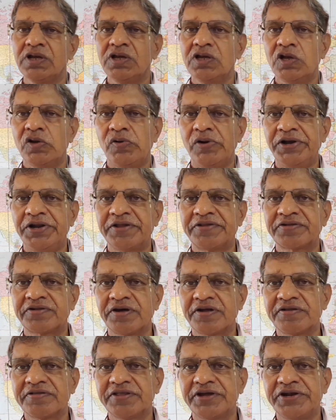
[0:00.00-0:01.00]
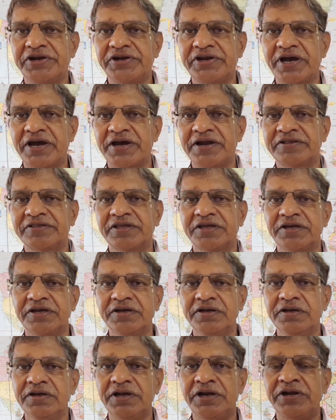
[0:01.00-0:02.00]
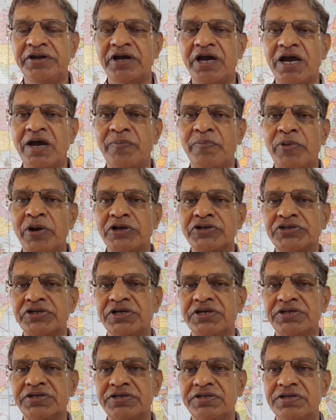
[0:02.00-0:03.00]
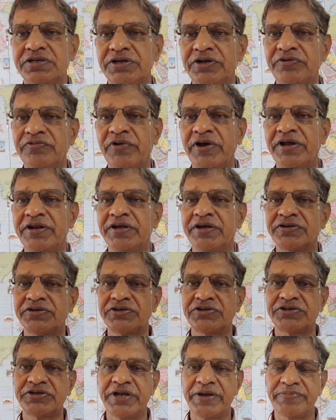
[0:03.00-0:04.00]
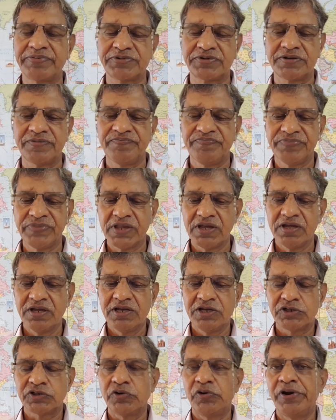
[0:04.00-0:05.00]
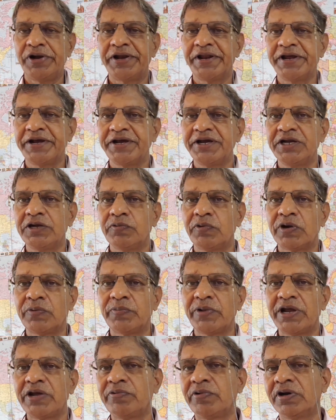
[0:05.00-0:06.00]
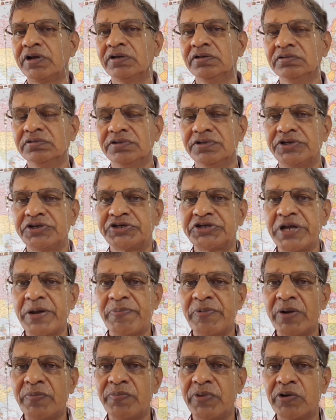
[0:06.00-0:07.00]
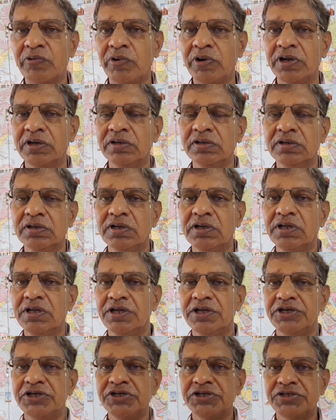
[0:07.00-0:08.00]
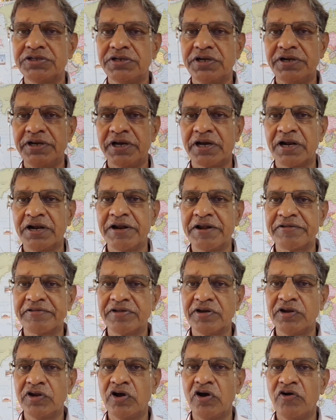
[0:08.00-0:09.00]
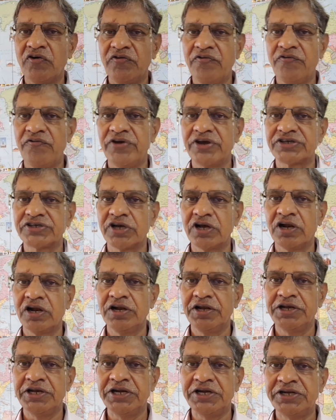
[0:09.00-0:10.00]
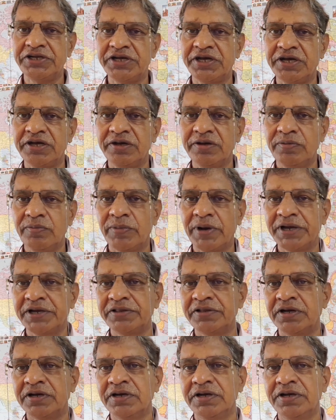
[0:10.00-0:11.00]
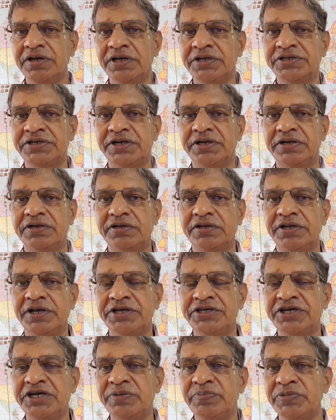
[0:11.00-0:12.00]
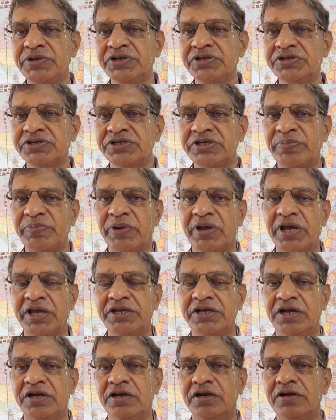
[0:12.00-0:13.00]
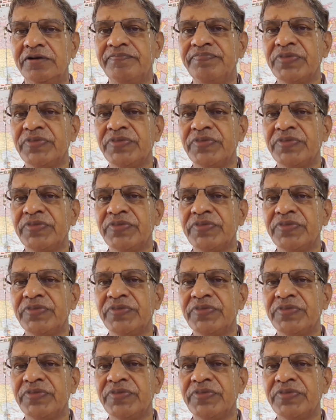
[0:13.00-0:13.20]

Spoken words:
We will discuss the entire process in various steps. So we will take it one by one. Step number 1 is declaration of vessel ETA by the agent. Agent means shipping agent.